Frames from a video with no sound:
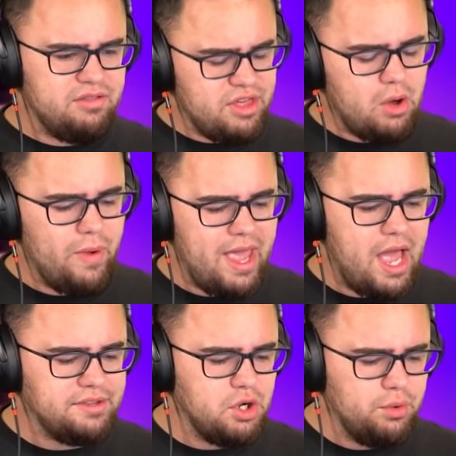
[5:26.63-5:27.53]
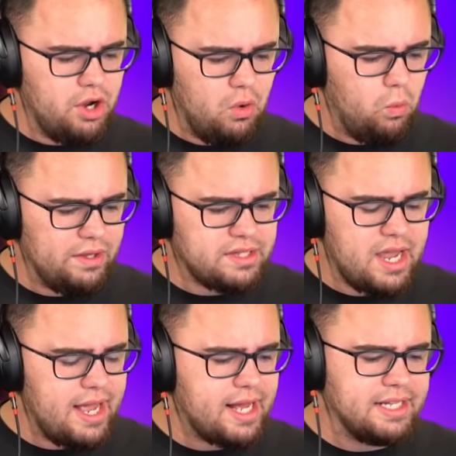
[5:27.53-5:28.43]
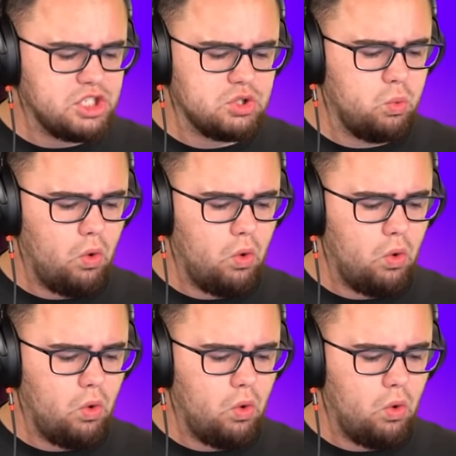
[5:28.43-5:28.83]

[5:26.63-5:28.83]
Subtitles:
The way, I don't know what the heck I just